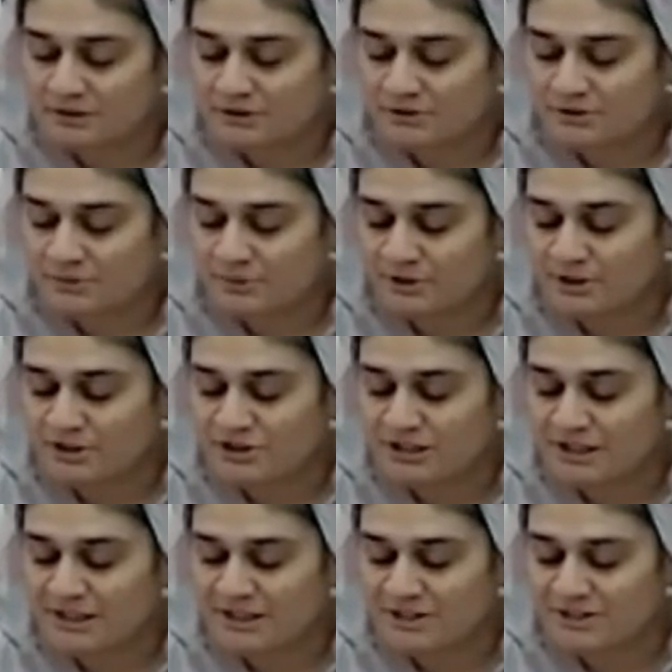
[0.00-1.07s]
So I'm going to
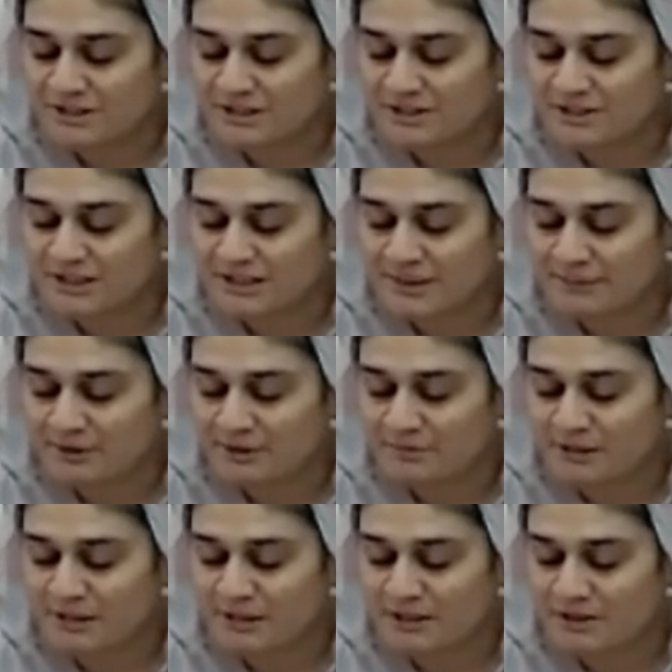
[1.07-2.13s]
change this and I'm going to
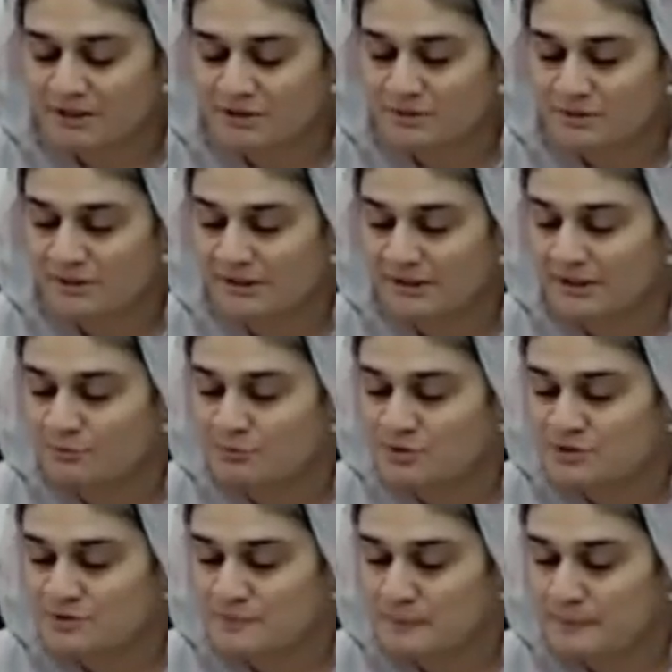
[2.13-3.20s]
make it into an
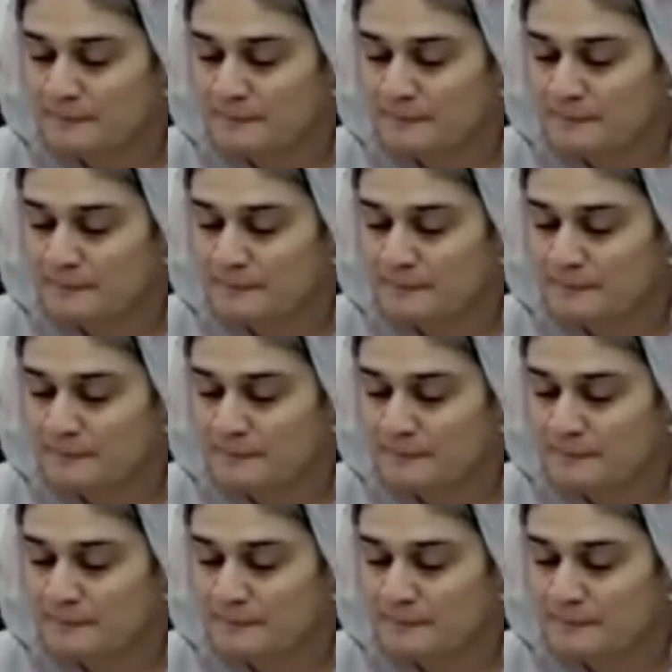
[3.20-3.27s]
ellipse.